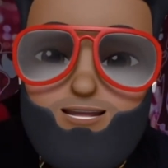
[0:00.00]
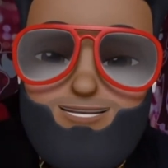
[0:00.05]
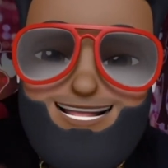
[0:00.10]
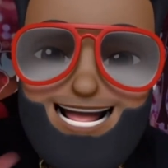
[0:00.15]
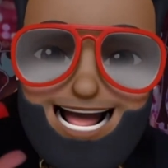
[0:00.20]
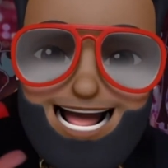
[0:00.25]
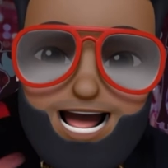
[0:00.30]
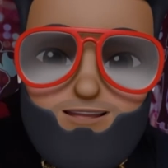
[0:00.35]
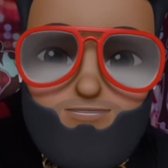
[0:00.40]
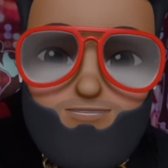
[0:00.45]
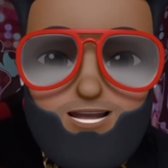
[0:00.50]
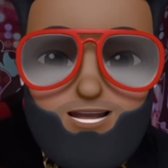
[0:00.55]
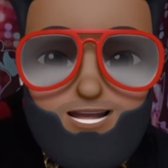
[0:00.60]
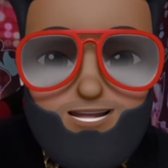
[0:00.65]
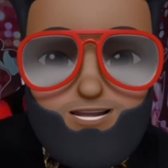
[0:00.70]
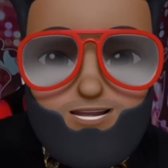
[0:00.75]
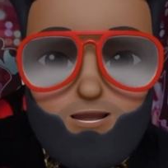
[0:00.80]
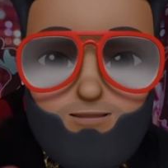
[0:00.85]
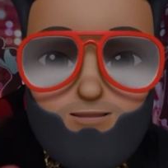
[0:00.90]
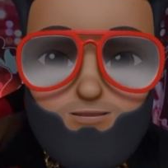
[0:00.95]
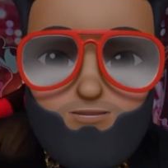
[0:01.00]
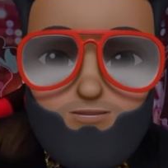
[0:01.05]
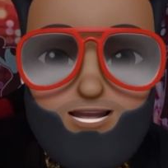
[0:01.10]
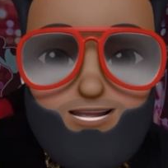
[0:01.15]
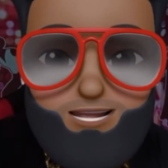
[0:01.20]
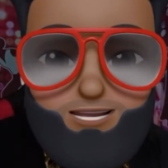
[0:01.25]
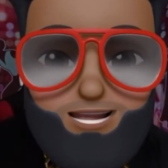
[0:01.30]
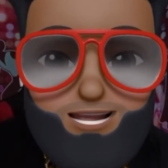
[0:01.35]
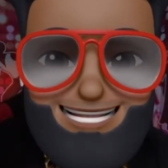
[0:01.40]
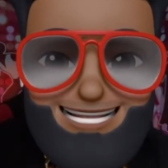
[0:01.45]
The African
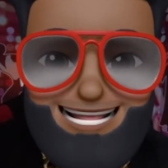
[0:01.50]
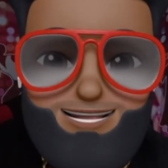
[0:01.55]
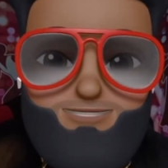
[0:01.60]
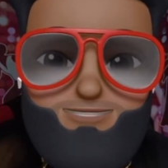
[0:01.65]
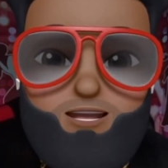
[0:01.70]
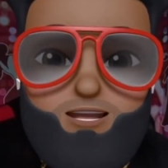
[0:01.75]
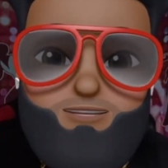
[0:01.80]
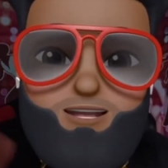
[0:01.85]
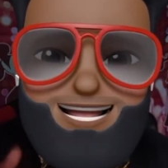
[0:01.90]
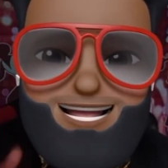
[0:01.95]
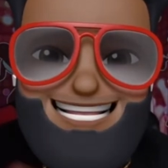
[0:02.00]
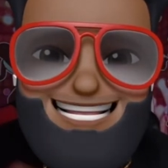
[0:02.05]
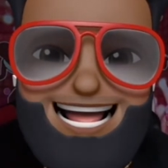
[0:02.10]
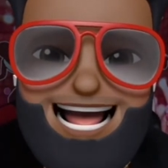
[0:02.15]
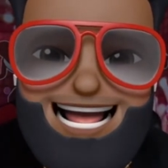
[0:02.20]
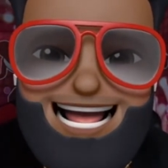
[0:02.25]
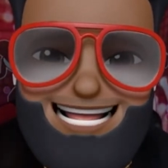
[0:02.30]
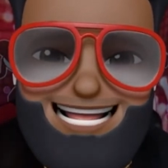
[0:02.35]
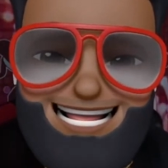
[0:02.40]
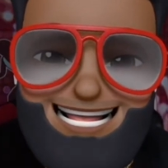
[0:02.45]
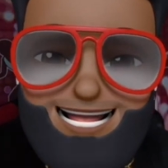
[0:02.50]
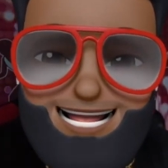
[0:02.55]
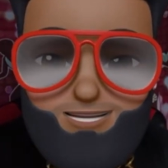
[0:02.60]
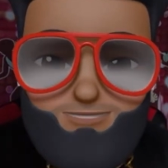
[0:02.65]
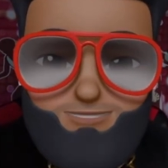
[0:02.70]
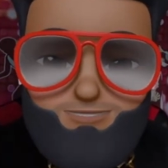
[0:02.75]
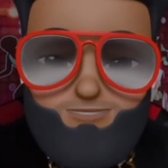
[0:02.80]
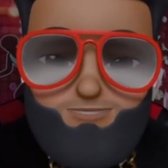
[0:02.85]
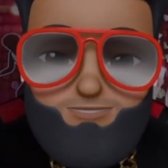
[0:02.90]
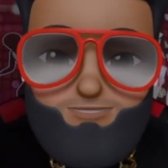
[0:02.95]
communities, they're very tight knit,
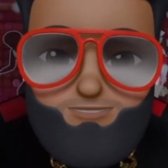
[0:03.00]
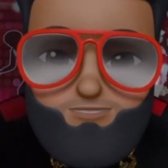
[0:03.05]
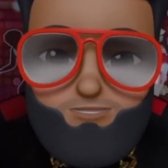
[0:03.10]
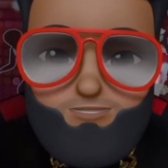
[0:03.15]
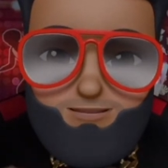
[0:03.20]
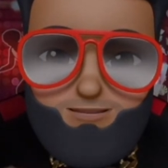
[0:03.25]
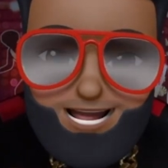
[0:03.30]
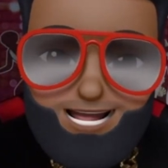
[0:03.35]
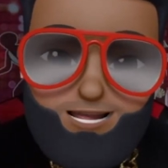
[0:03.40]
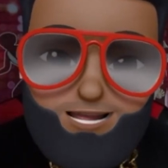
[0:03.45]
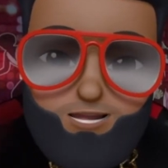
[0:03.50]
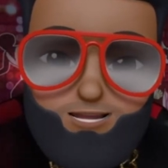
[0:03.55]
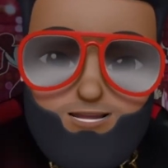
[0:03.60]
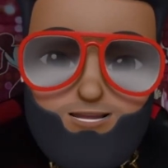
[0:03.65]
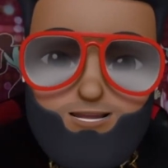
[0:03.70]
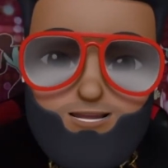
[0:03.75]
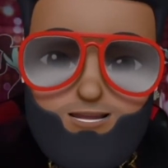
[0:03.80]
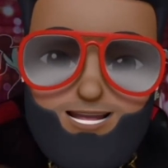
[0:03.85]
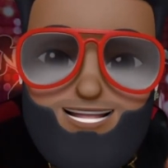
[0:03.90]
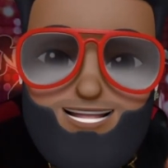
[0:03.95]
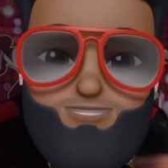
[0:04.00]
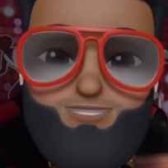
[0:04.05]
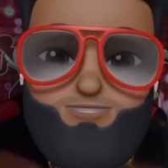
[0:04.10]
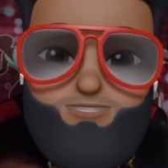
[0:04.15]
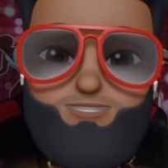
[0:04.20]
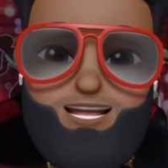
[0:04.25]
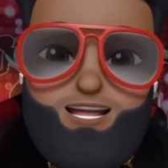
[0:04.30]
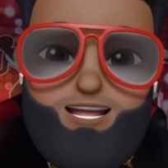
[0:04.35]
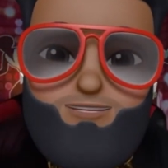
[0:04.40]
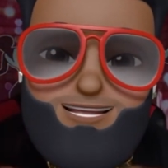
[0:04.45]
right? It's
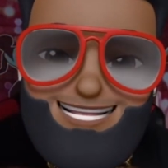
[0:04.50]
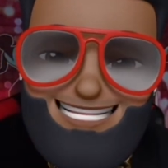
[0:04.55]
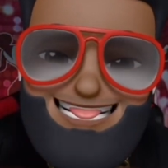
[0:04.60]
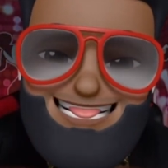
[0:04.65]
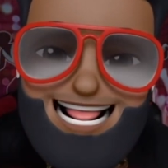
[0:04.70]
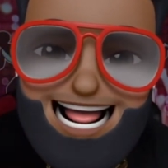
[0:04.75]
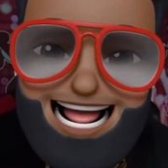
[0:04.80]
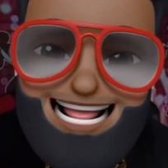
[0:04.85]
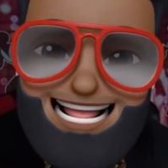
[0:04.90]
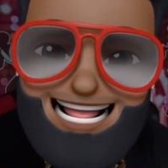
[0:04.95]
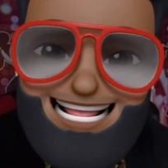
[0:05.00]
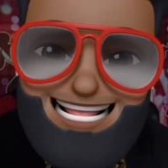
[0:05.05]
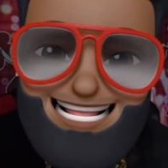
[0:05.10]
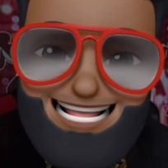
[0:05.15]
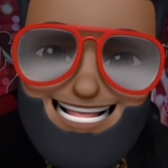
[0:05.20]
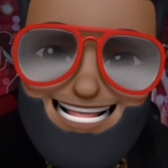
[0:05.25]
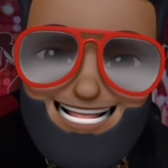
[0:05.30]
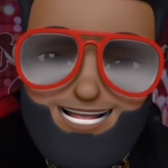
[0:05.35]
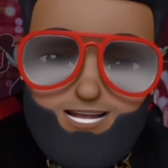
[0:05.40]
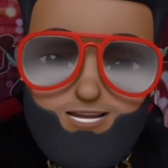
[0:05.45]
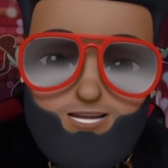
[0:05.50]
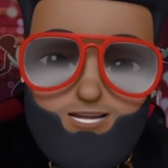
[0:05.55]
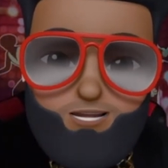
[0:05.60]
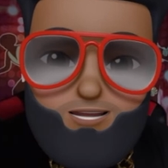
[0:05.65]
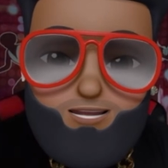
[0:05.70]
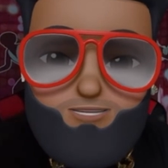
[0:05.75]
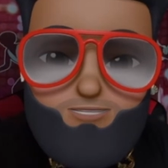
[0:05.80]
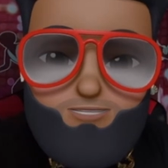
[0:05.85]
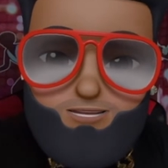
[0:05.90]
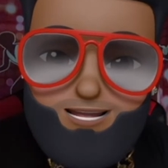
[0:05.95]
very tight knit,
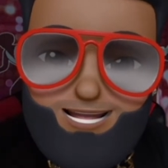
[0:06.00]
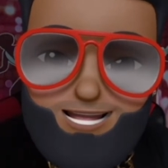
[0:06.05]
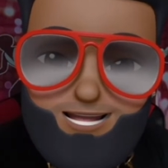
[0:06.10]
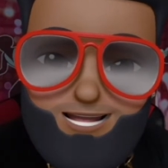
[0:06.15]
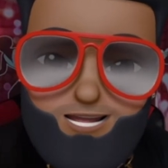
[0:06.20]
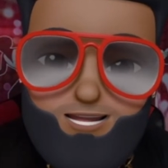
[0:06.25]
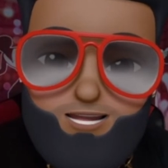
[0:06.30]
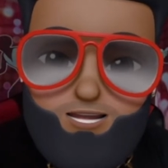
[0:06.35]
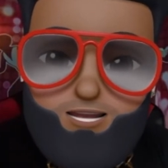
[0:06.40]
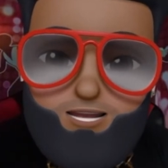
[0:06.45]
okay?